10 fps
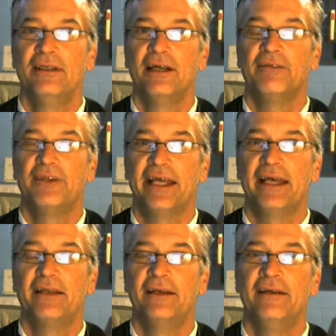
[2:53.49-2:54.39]
of the
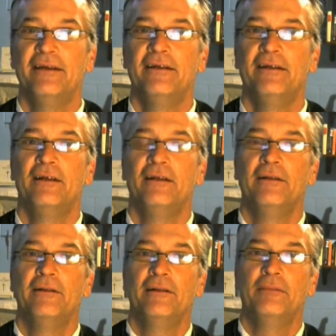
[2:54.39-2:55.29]
dead,
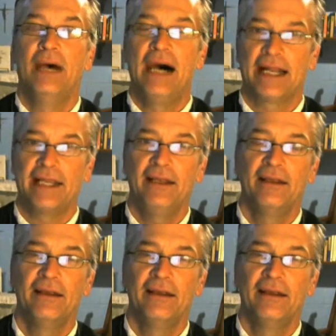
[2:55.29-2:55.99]
body,